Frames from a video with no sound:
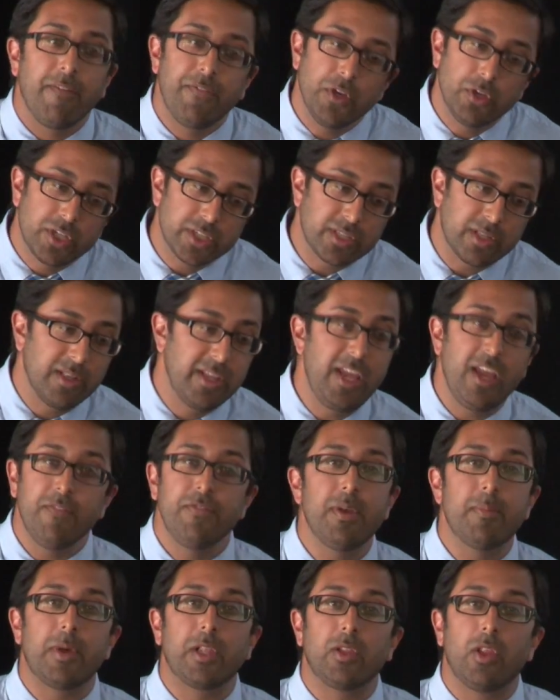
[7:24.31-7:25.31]
if you just
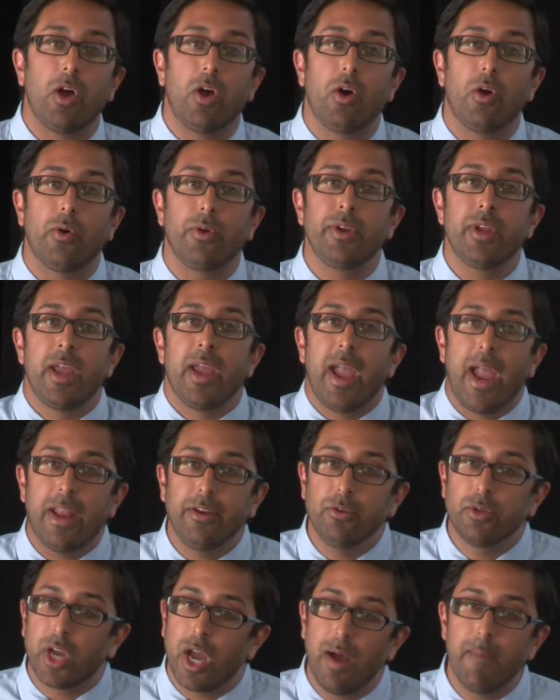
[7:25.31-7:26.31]
leave them alone
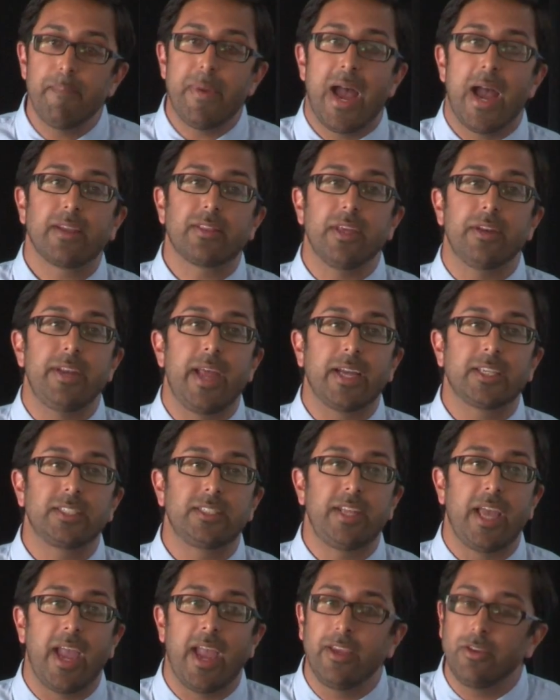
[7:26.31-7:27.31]
and you come back the
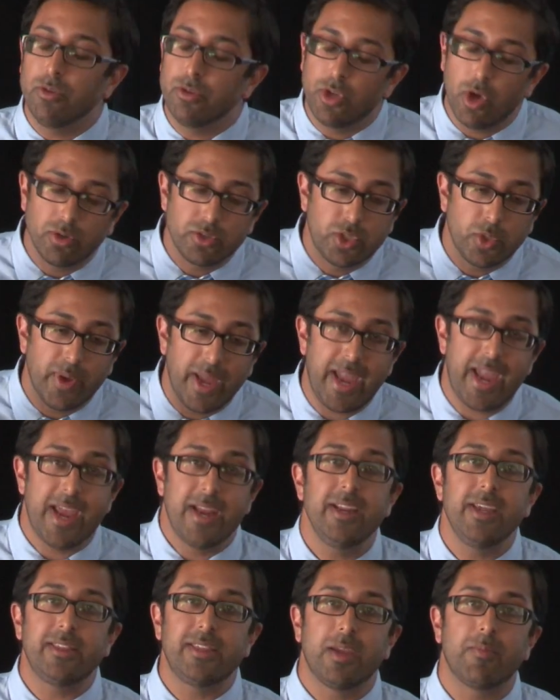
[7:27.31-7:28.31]
next day, you don't do
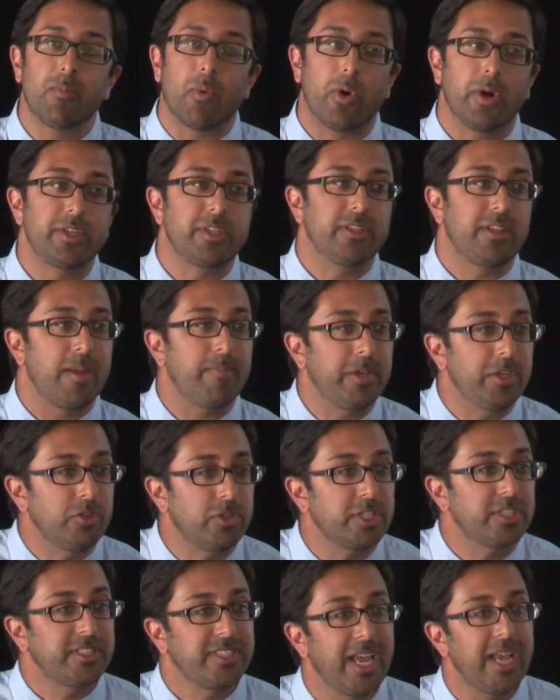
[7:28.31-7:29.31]
anything more to them, and you
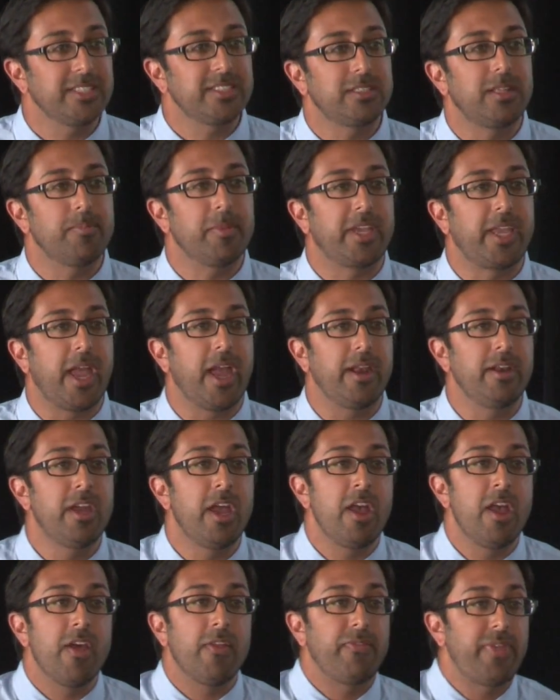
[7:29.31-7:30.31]
just test them again,
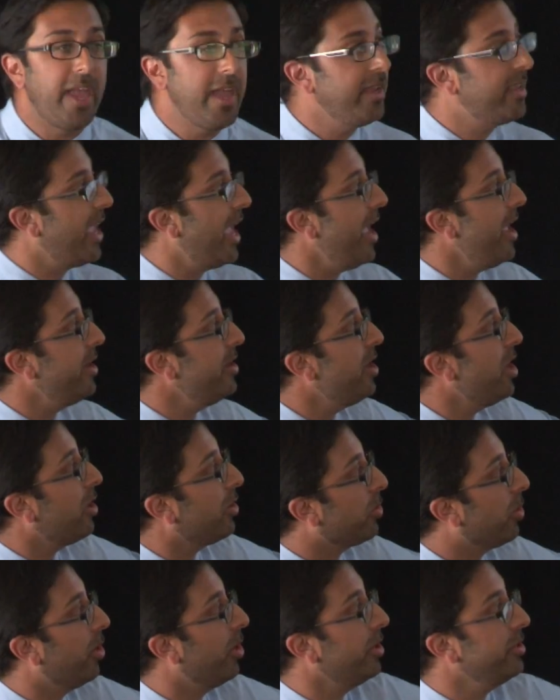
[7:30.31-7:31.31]
they again
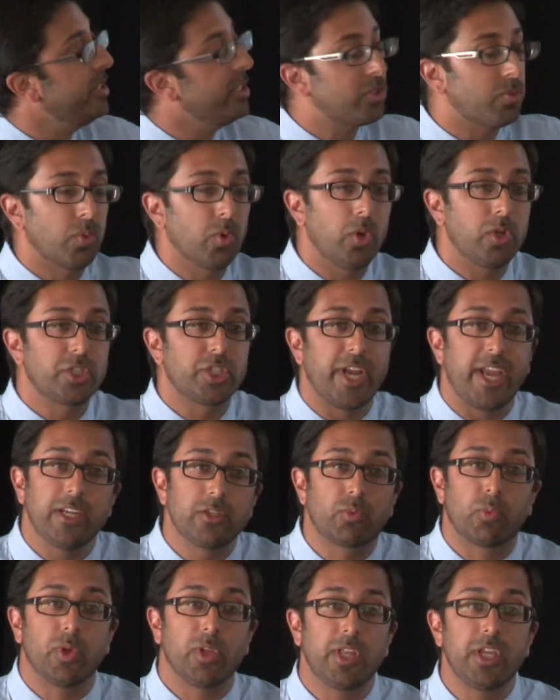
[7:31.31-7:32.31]
learn this rule
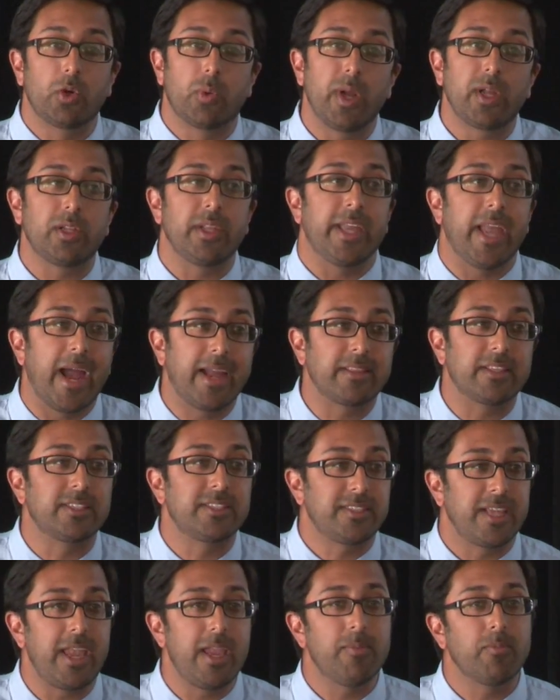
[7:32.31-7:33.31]
change really quickly at the
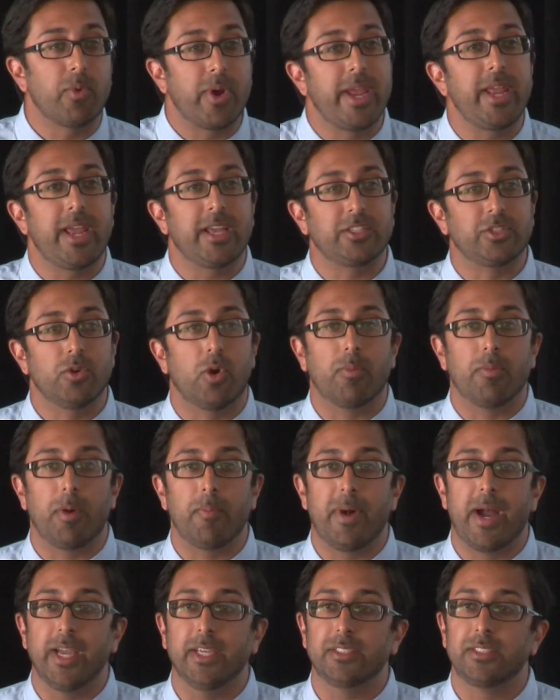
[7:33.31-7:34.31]
same rate as
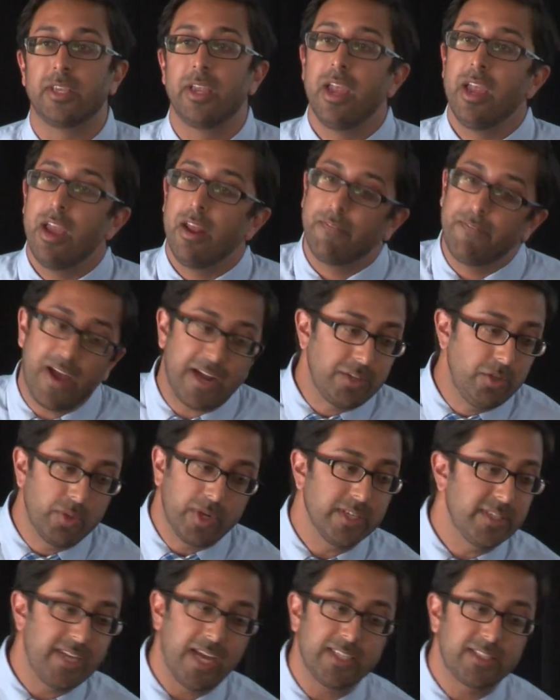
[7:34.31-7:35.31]
normal mice. In fact, you
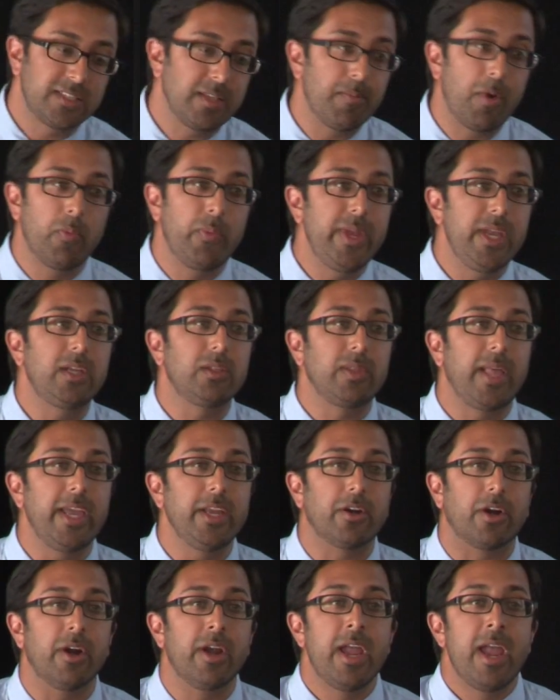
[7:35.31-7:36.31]
can test them a week
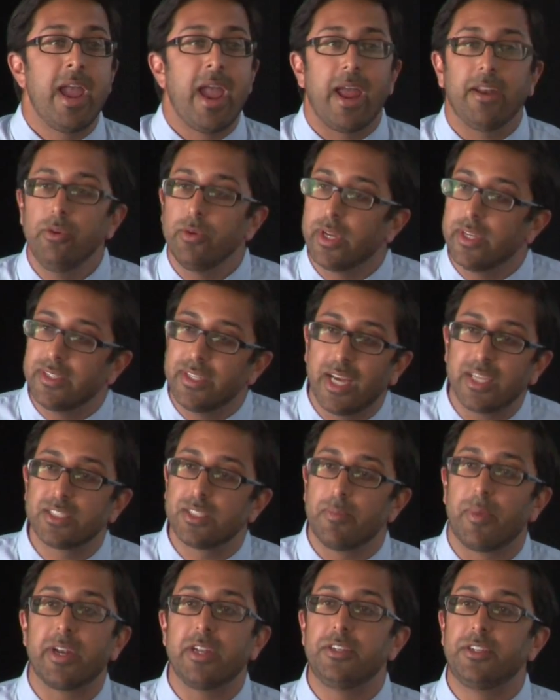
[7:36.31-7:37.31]
later and you can
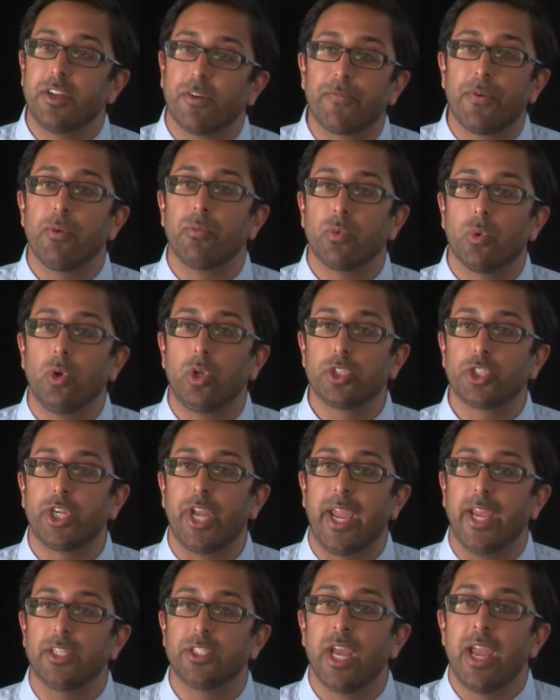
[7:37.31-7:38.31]
test them on a different rule
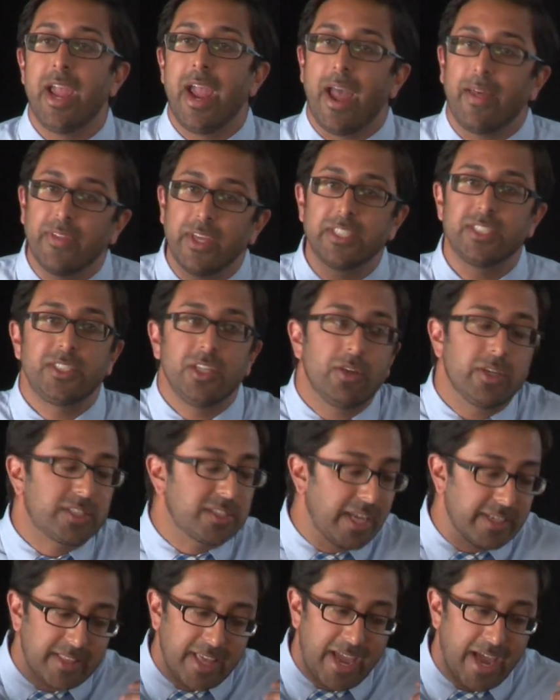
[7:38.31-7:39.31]
change, and they still,
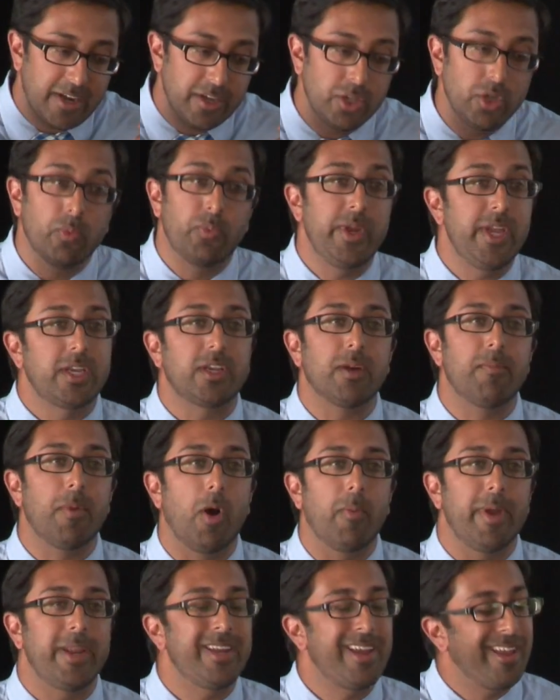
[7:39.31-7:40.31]
it's like they had a eureka
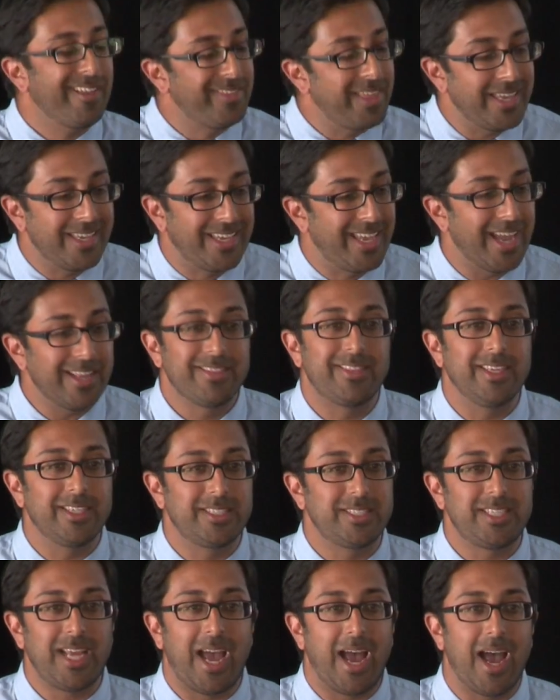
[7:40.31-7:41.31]
moment. They get
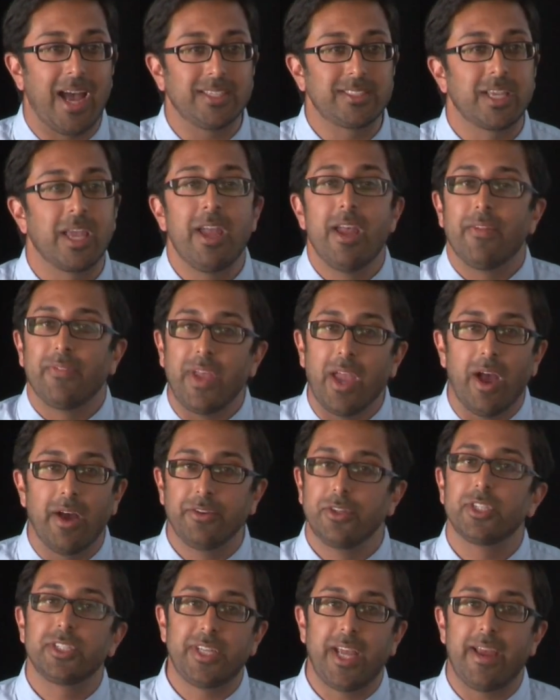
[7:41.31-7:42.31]
this task, they
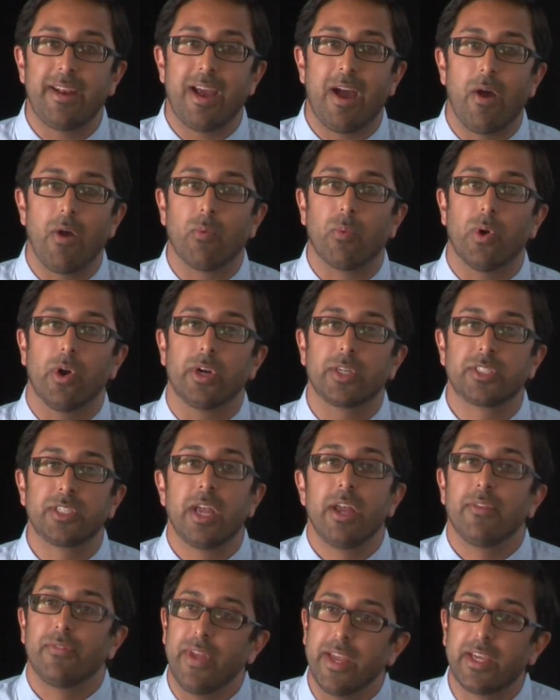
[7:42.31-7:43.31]
understand how it works,
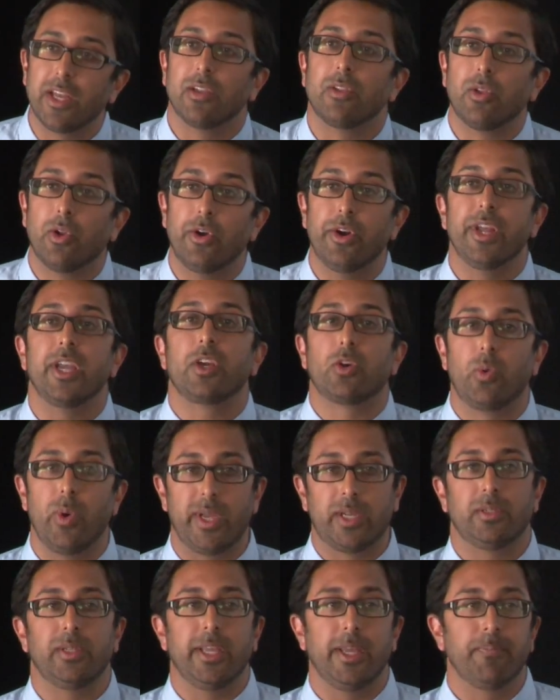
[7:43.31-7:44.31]
they can learn it
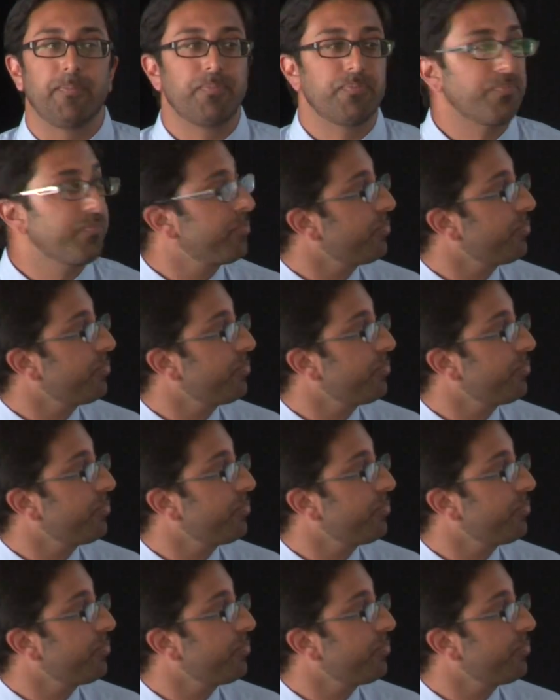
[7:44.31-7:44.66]
quickly.